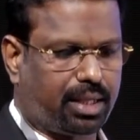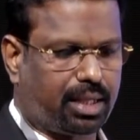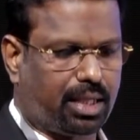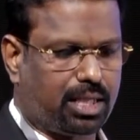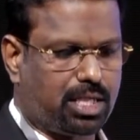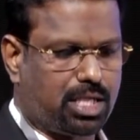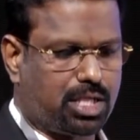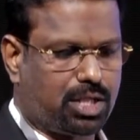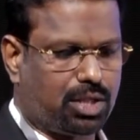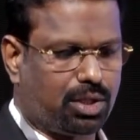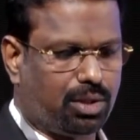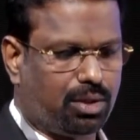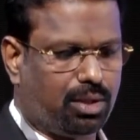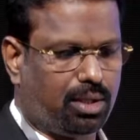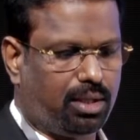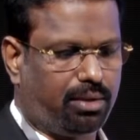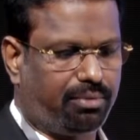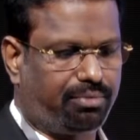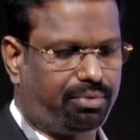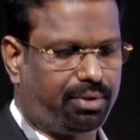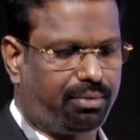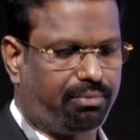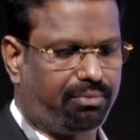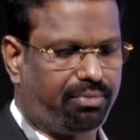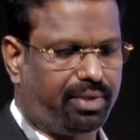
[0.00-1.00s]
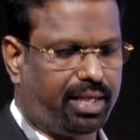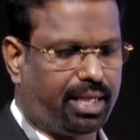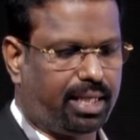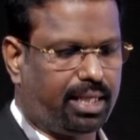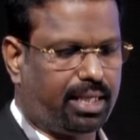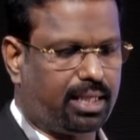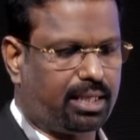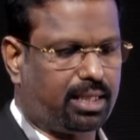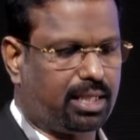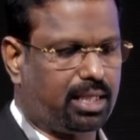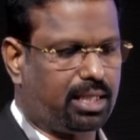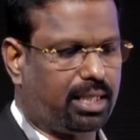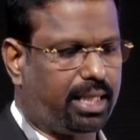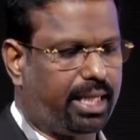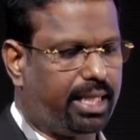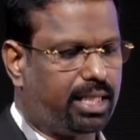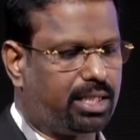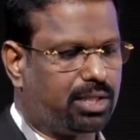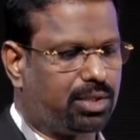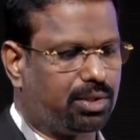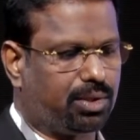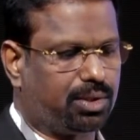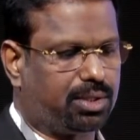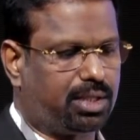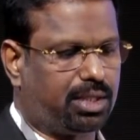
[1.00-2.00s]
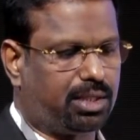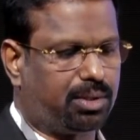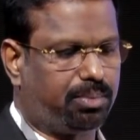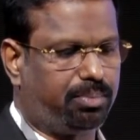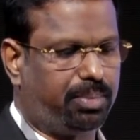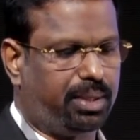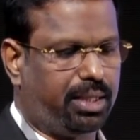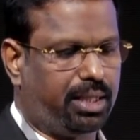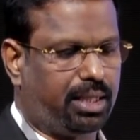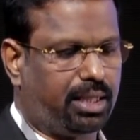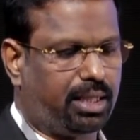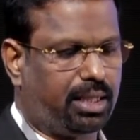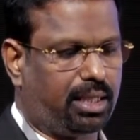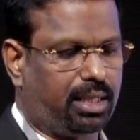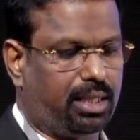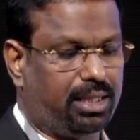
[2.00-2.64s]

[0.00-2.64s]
console from where the light source is being,